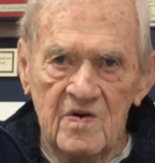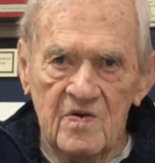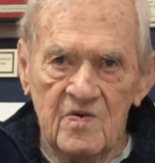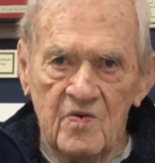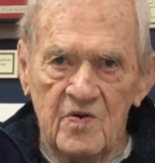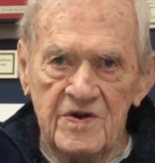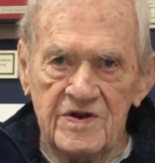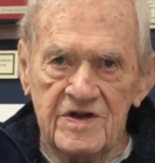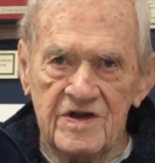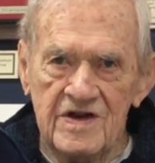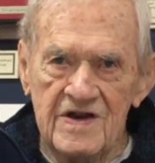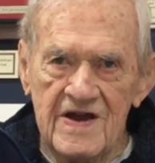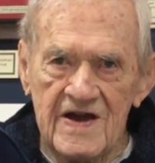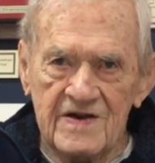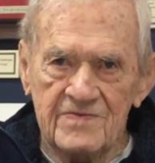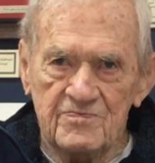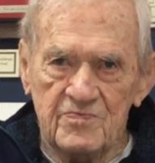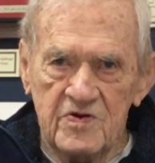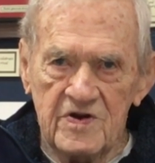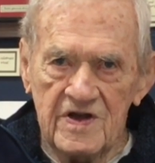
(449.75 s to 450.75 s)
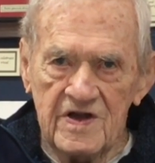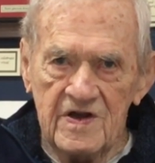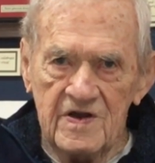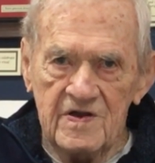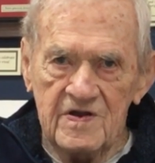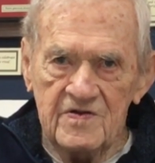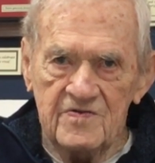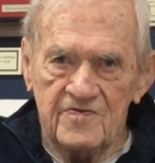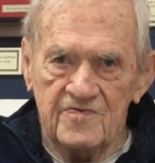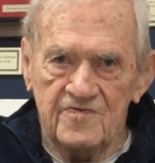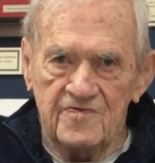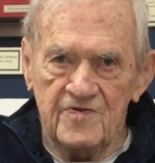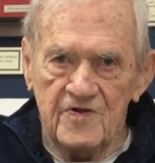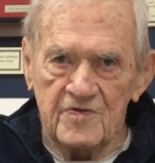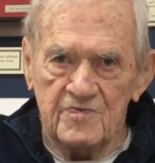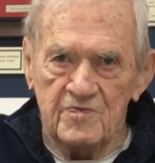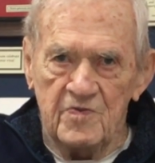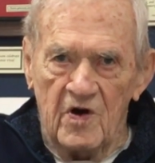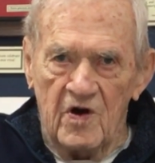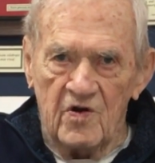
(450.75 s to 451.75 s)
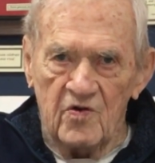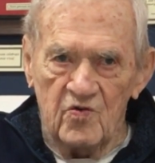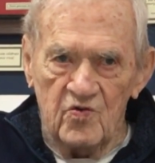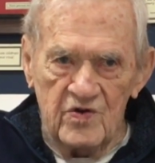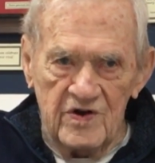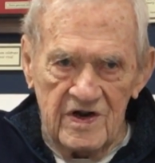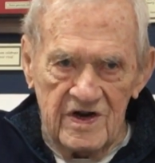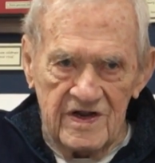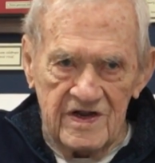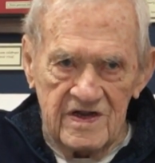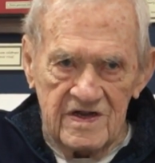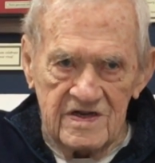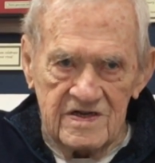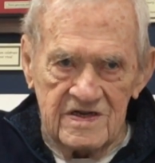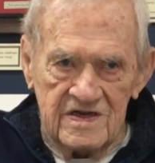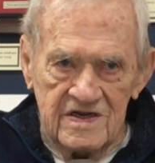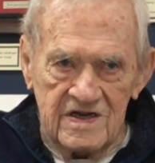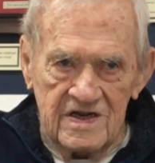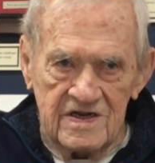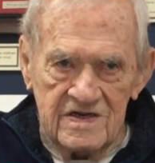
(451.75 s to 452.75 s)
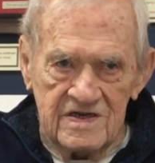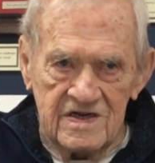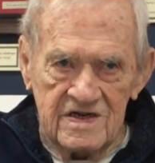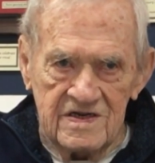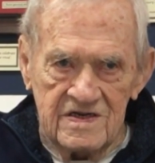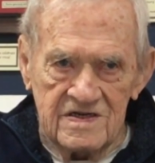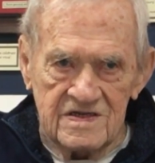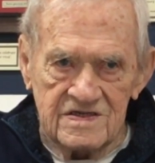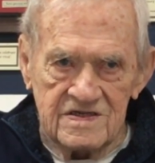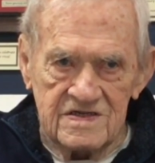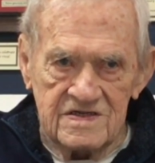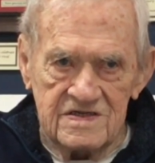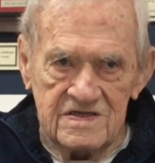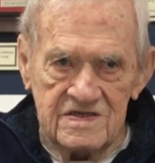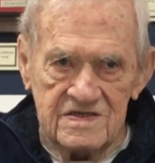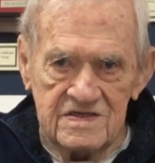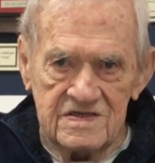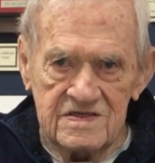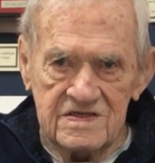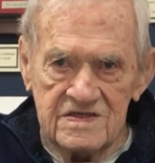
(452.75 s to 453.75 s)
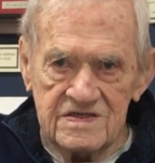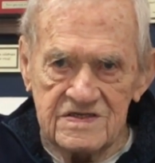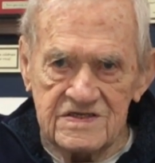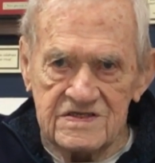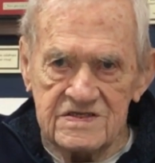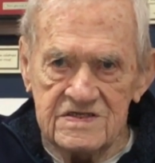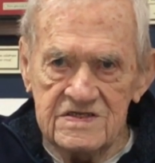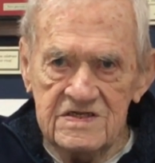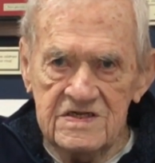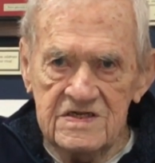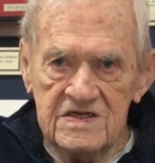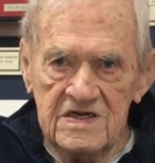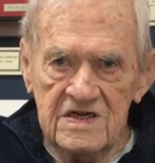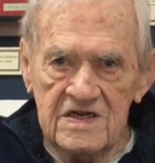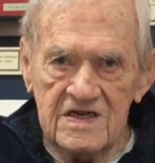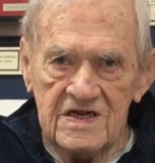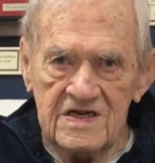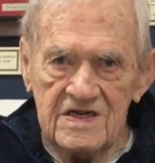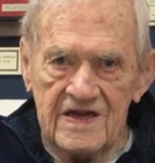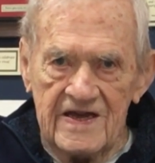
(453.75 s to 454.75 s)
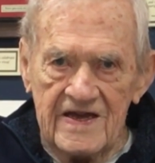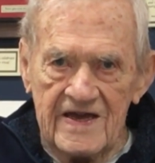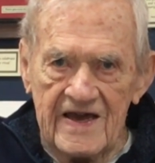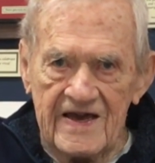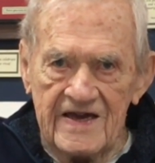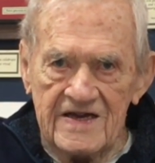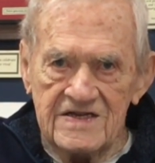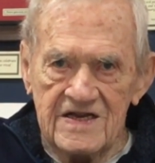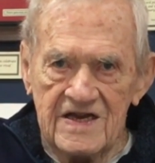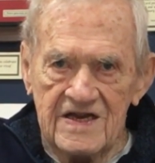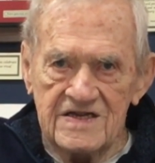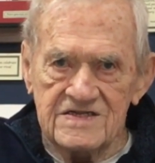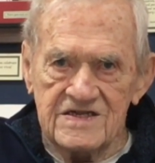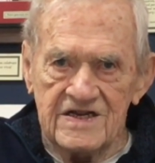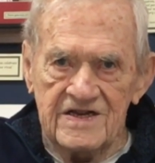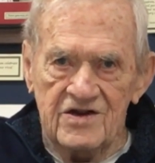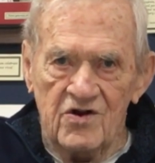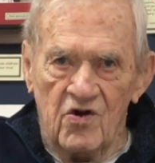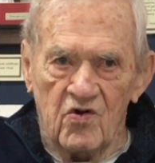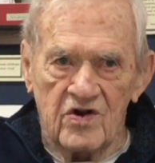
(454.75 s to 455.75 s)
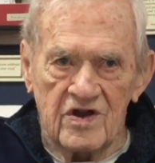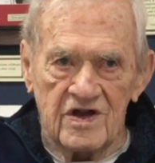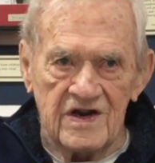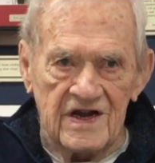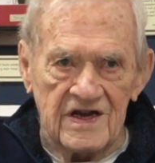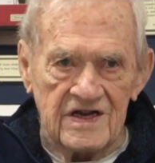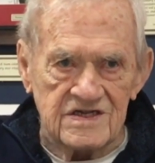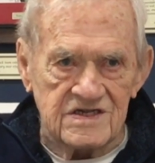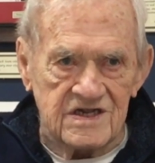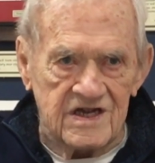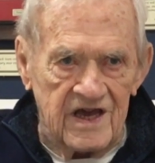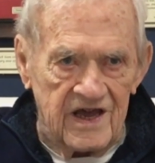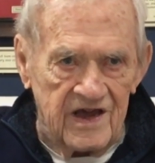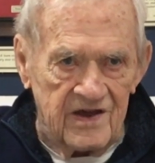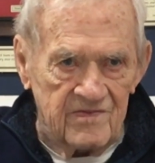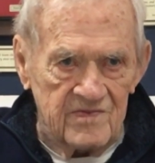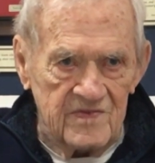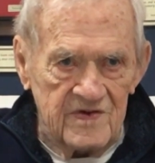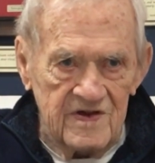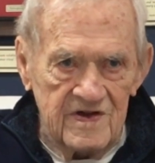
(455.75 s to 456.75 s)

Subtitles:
we did not play football really in this as an organized game.